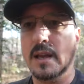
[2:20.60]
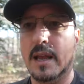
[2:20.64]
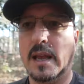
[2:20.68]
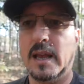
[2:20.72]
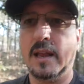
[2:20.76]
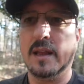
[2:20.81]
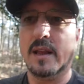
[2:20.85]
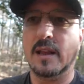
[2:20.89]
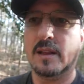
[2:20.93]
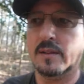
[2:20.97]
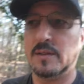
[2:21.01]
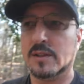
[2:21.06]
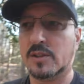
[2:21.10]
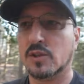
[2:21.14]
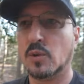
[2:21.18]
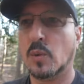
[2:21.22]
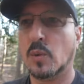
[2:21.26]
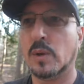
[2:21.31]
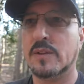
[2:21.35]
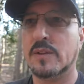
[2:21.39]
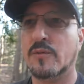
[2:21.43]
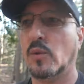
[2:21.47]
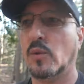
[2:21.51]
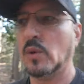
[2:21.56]
and the
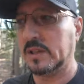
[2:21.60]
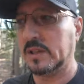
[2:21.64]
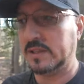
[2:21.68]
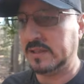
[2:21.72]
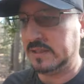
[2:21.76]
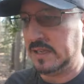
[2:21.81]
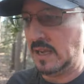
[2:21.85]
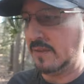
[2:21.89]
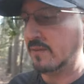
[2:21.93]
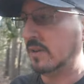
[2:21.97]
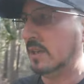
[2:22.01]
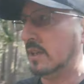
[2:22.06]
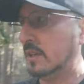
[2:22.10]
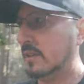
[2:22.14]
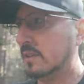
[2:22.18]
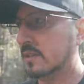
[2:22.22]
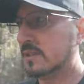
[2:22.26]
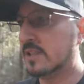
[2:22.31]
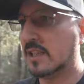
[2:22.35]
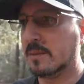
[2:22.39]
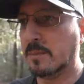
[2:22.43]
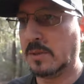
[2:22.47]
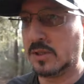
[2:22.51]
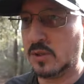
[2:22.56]
24 to 70, the
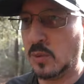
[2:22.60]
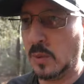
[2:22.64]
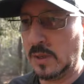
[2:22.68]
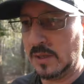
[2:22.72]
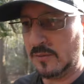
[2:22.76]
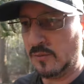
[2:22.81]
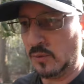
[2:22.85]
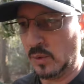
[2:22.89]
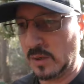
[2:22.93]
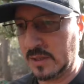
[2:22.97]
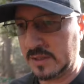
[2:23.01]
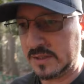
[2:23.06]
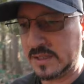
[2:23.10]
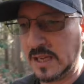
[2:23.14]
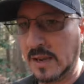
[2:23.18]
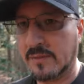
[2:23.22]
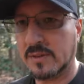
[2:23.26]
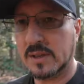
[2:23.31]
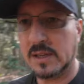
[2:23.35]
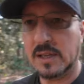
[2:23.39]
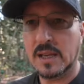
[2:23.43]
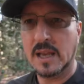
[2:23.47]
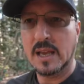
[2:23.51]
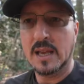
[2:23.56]
Sigma 24 to
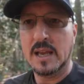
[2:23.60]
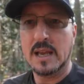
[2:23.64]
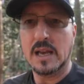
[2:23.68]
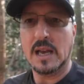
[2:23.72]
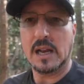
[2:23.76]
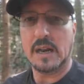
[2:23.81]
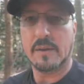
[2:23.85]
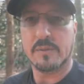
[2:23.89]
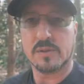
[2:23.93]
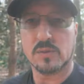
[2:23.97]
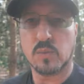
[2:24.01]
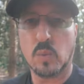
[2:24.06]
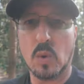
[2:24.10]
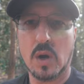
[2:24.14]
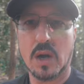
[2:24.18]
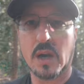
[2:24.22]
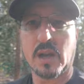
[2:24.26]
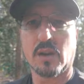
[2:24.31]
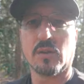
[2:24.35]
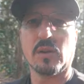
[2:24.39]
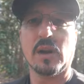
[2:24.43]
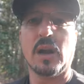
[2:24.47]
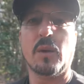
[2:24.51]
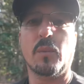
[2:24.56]
70, and I was
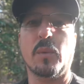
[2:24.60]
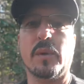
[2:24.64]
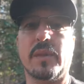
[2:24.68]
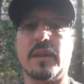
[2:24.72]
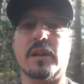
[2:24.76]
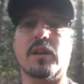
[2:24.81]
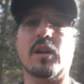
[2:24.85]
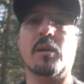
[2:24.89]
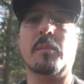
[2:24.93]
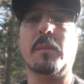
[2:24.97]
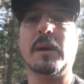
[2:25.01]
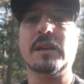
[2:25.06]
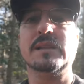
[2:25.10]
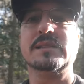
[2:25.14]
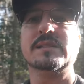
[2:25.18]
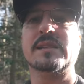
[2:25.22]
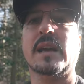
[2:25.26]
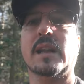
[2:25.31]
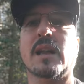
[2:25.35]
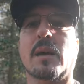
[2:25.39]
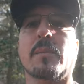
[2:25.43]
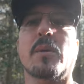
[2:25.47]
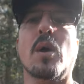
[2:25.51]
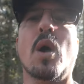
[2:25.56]
walking around with it on my
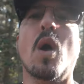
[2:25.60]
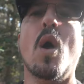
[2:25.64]
setup